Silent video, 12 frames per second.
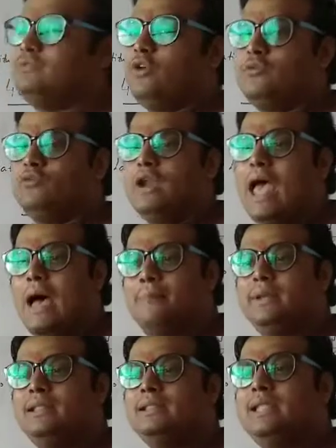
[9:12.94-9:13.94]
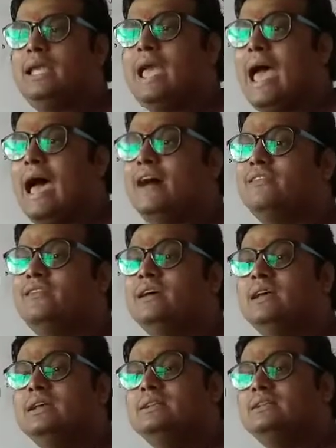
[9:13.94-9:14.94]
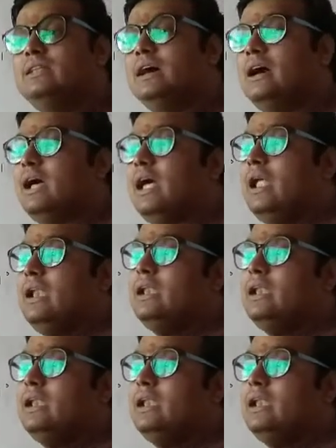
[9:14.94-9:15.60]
what would happen? They have the